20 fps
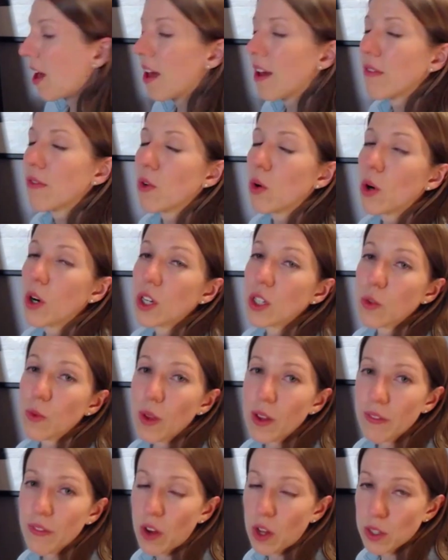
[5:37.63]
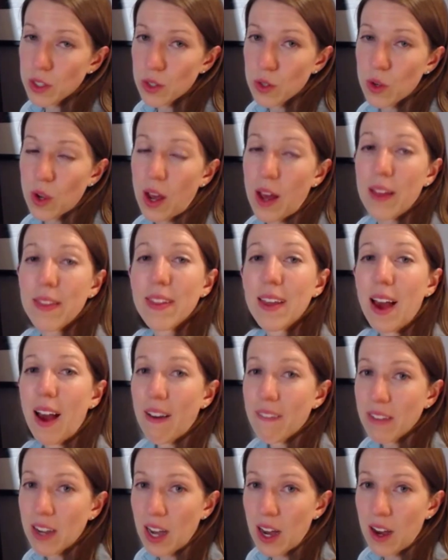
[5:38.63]
Of course, we've also got the
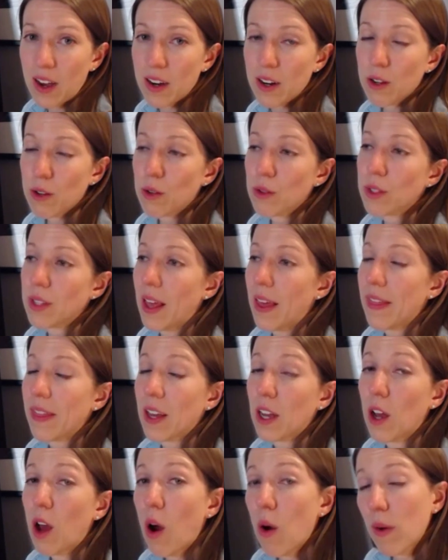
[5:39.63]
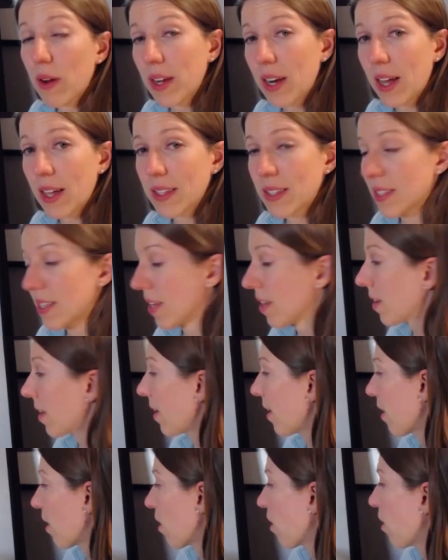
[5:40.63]
avocados and the coconuts in
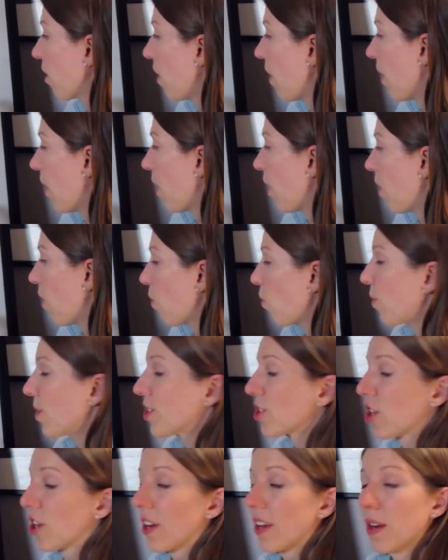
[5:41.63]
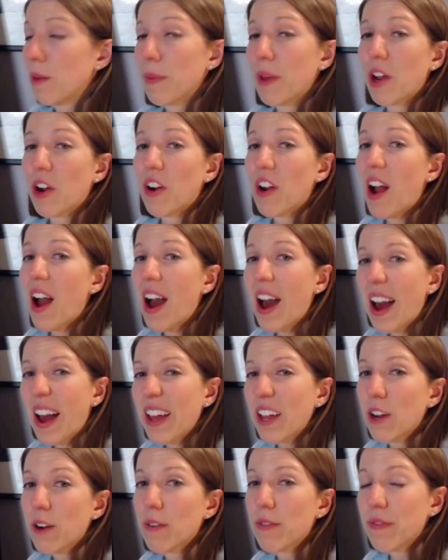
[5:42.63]
here, which are going to be our
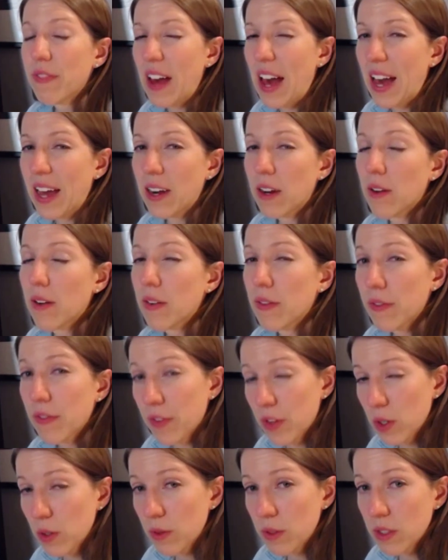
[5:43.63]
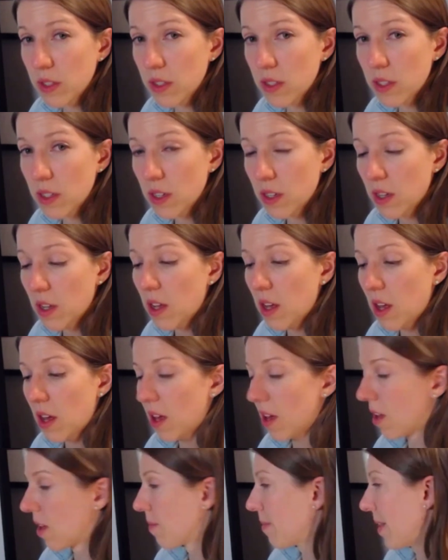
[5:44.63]
higher fat fruits.
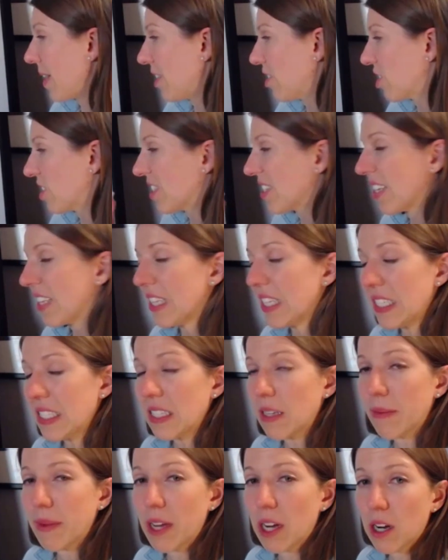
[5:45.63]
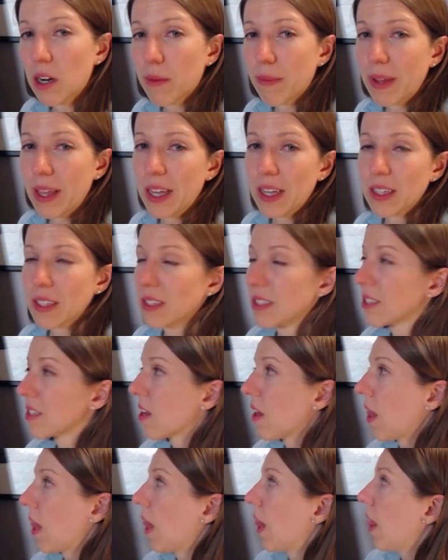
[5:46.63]
And I just didn't list them here because
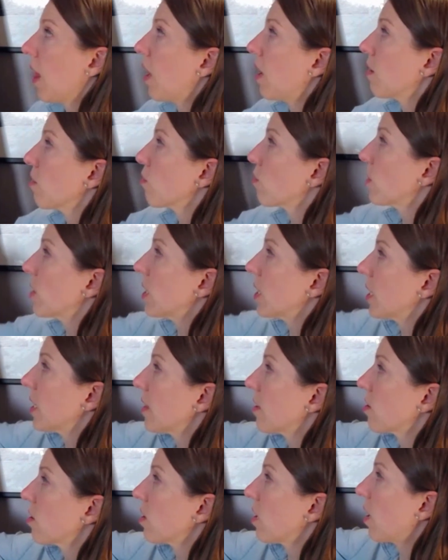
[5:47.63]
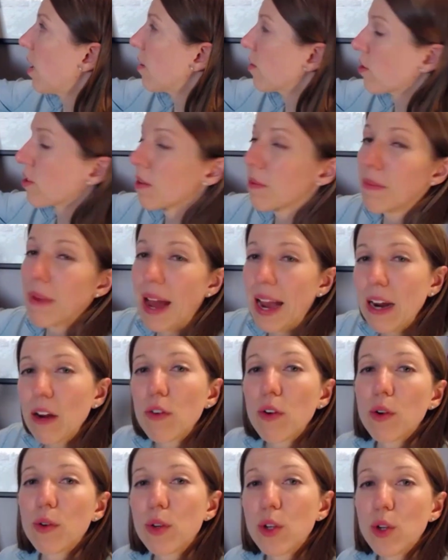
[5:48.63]
really they're under the
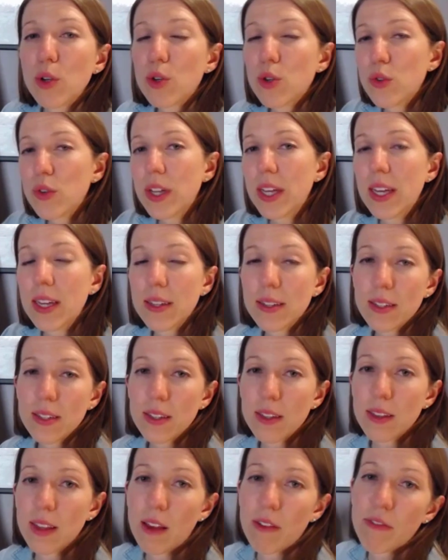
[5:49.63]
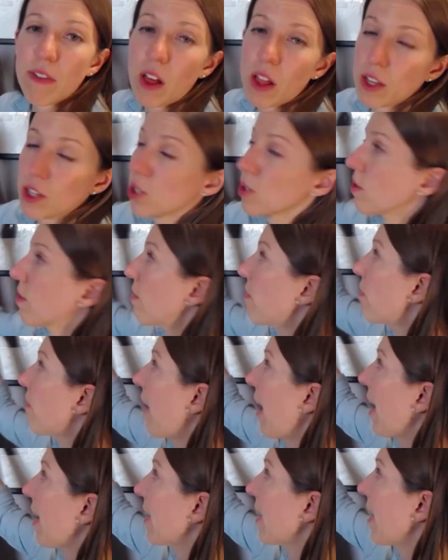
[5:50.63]
macronutrient, they fall into the fat